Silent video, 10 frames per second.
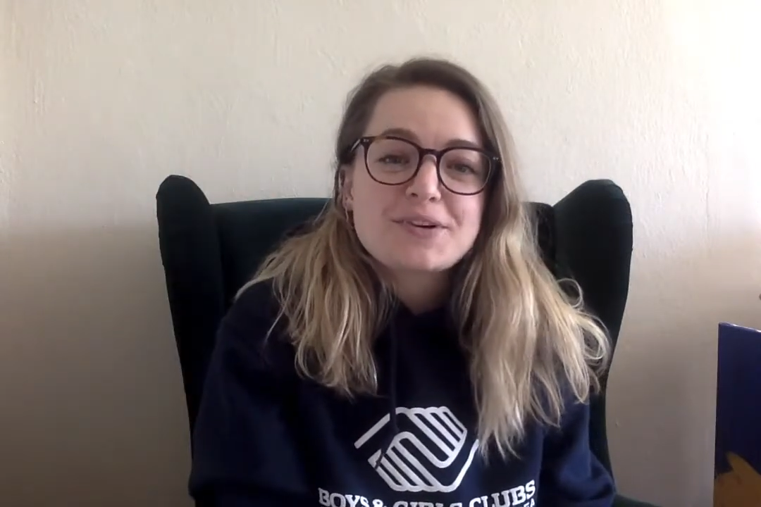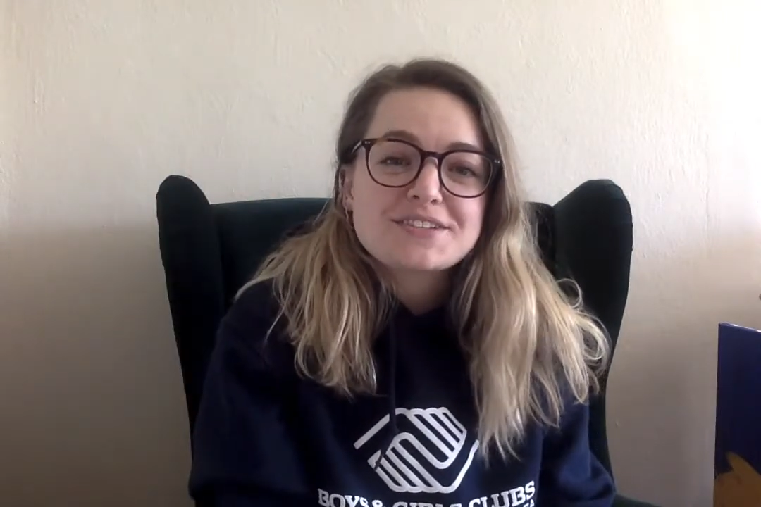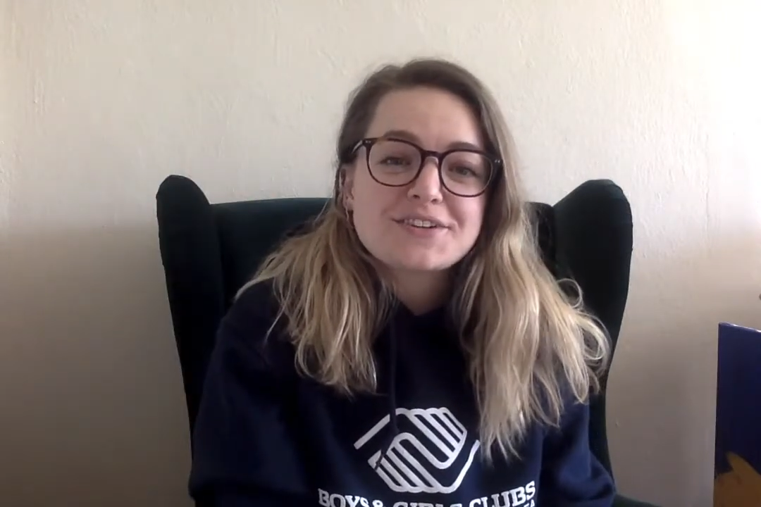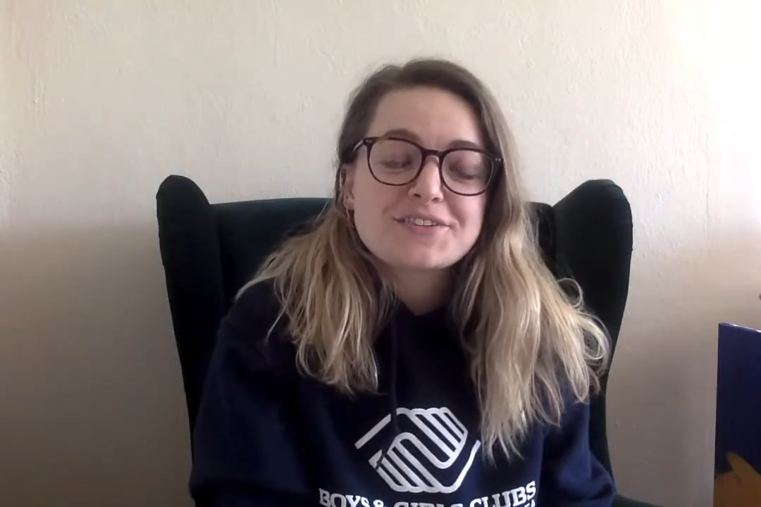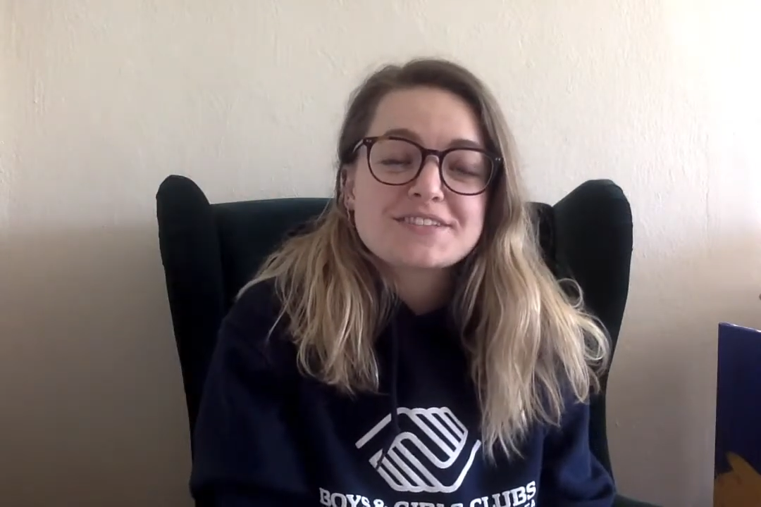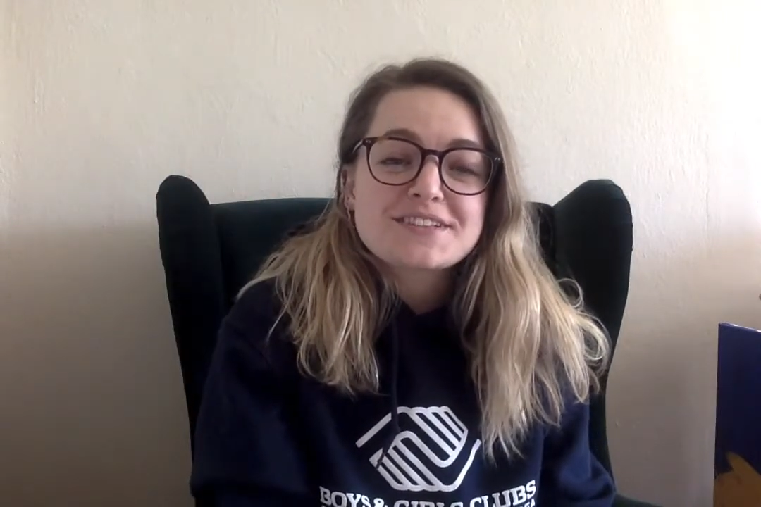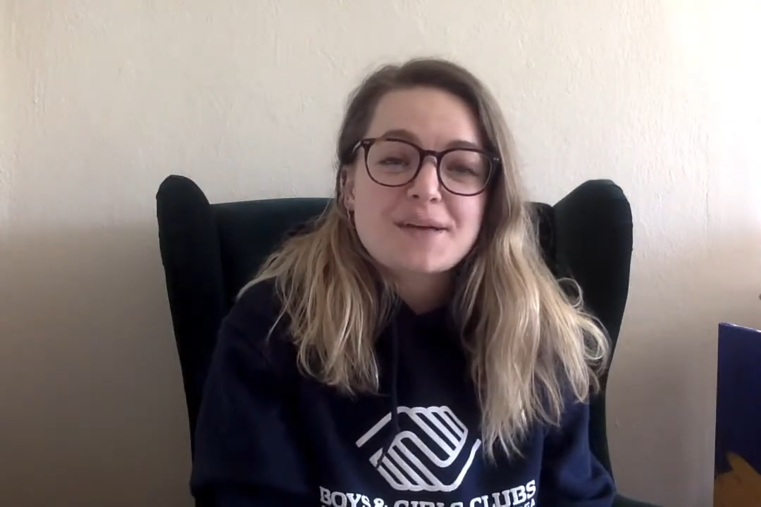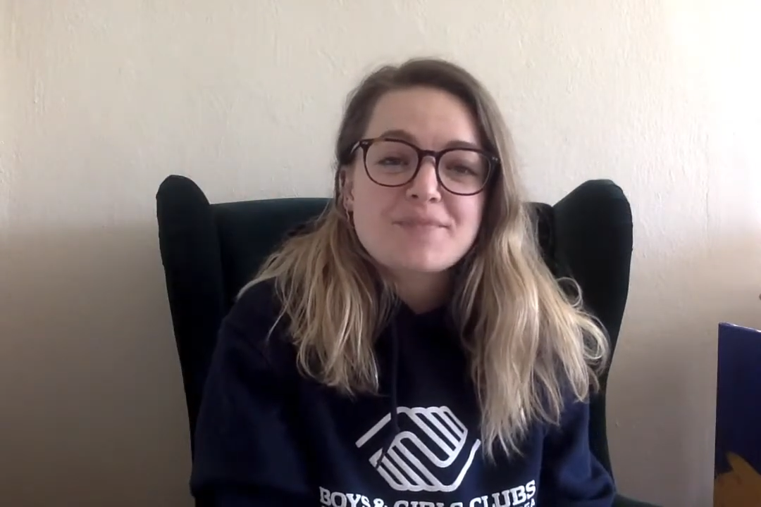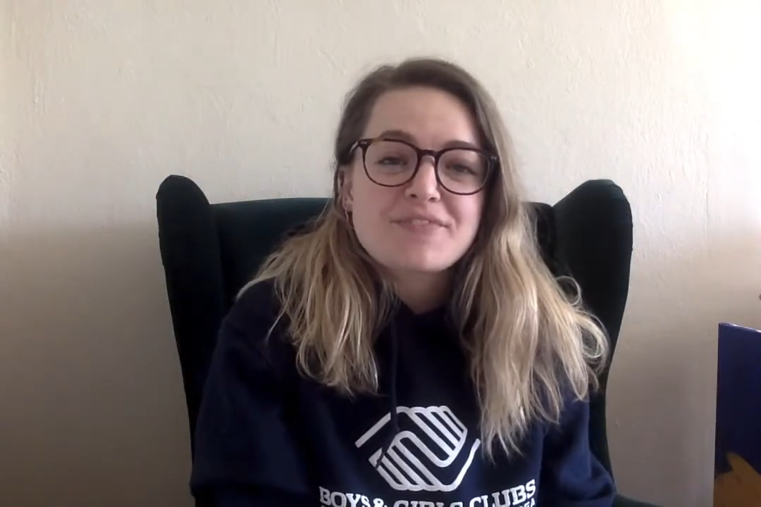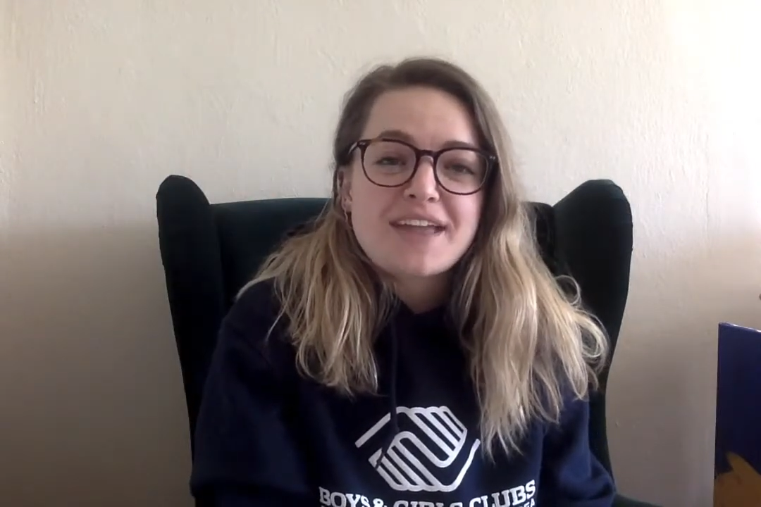Boys and Girls
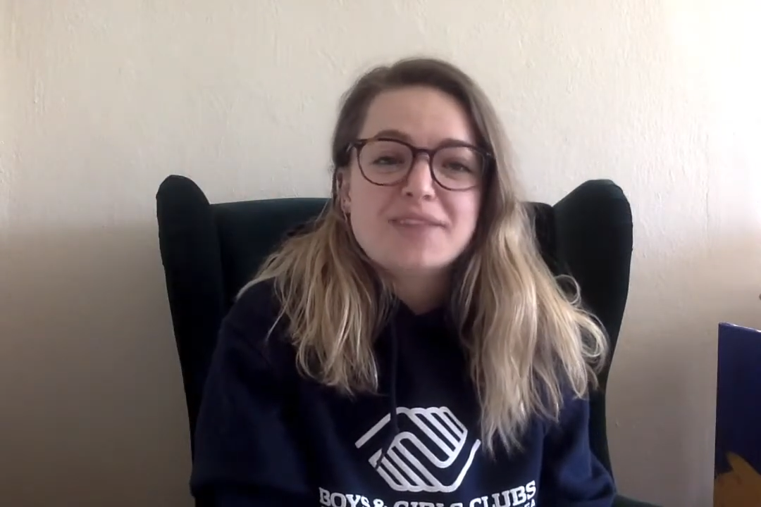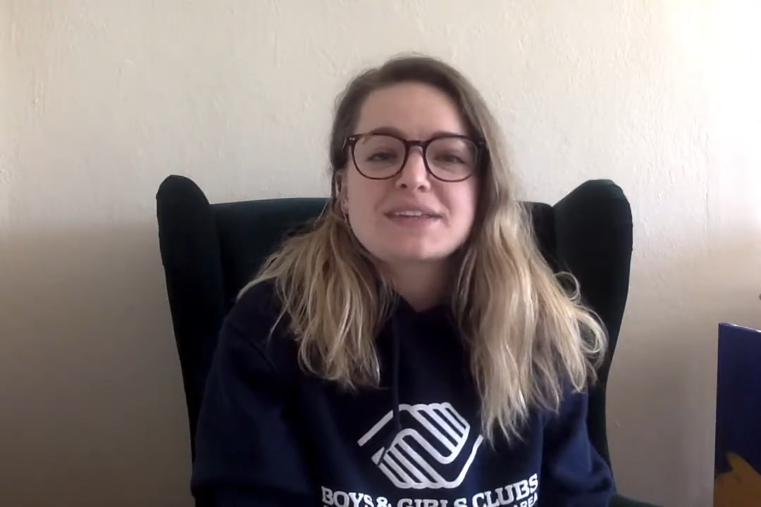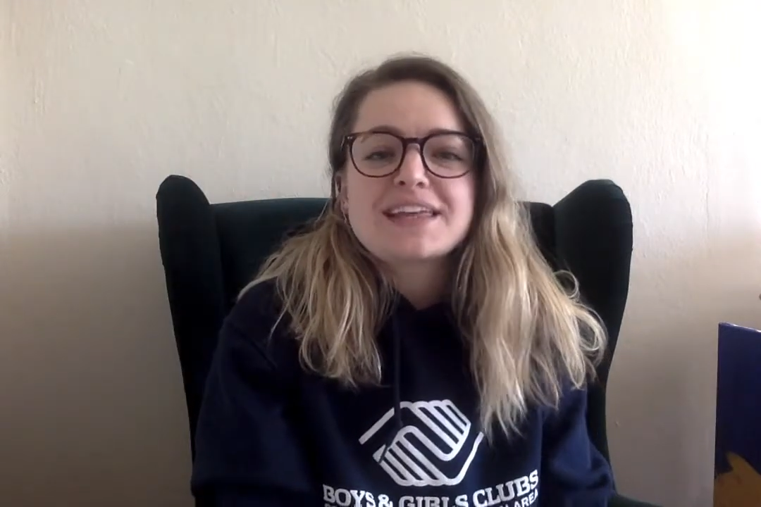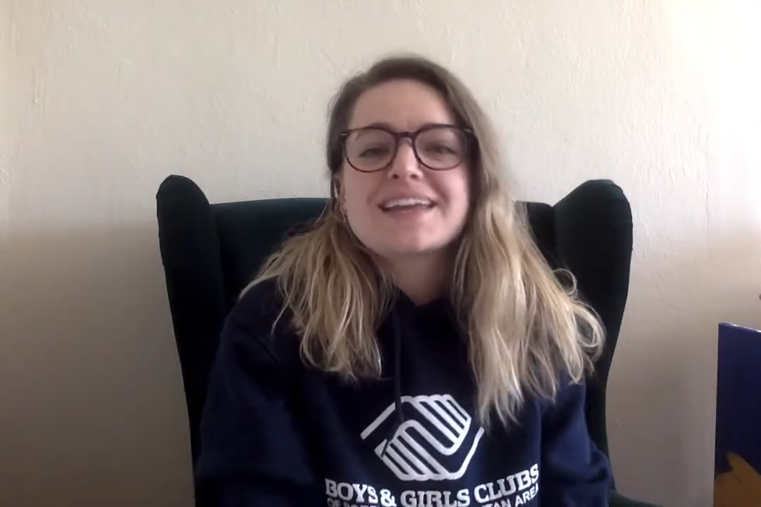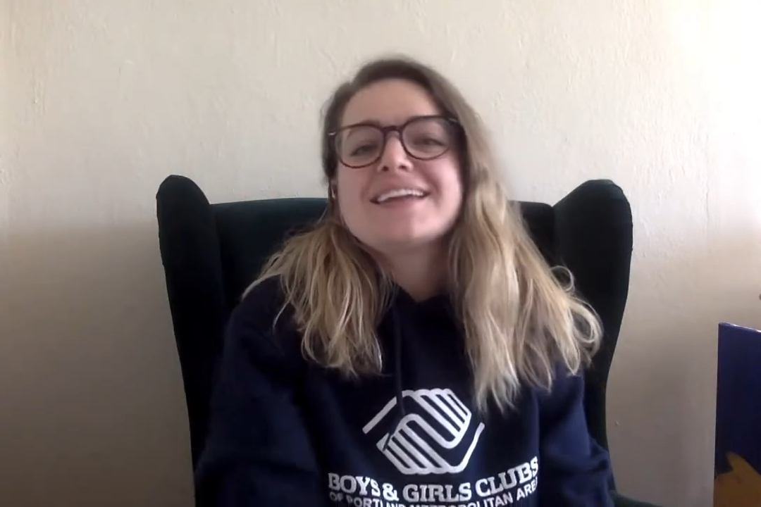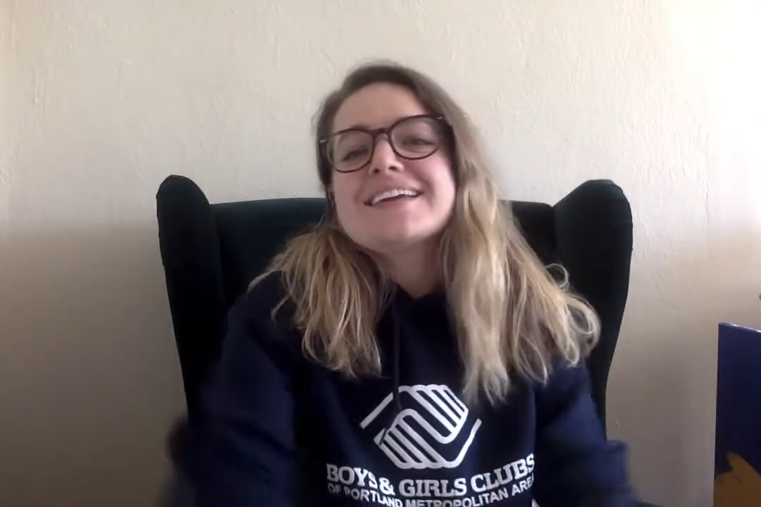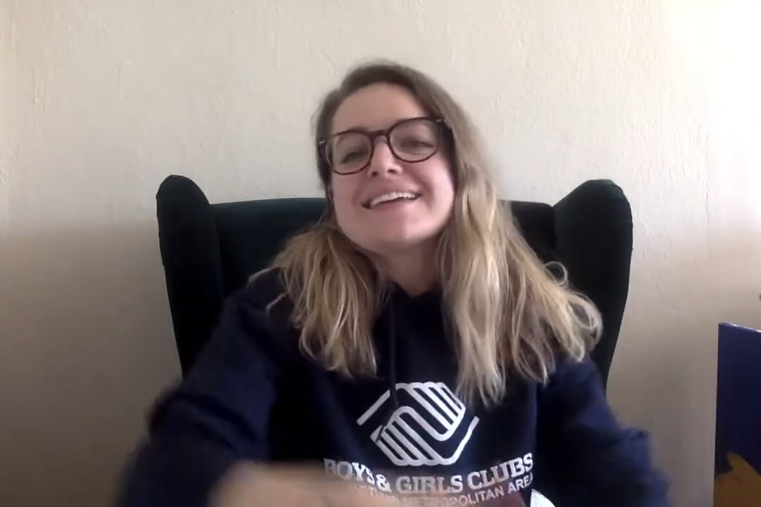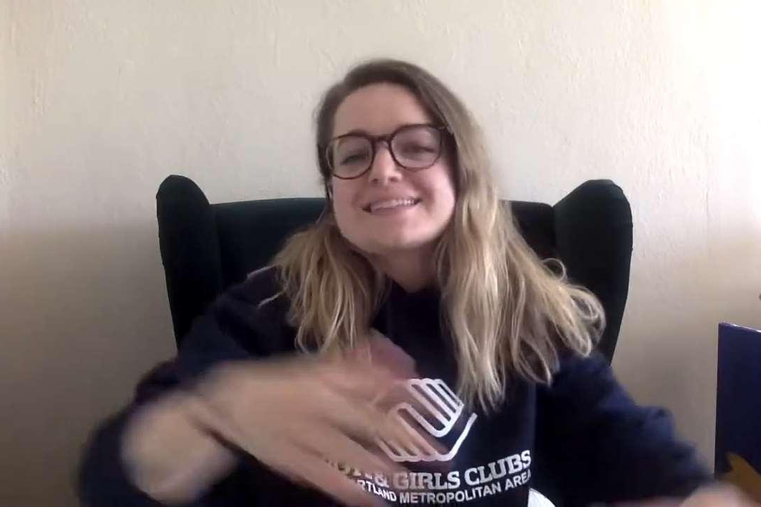Club family.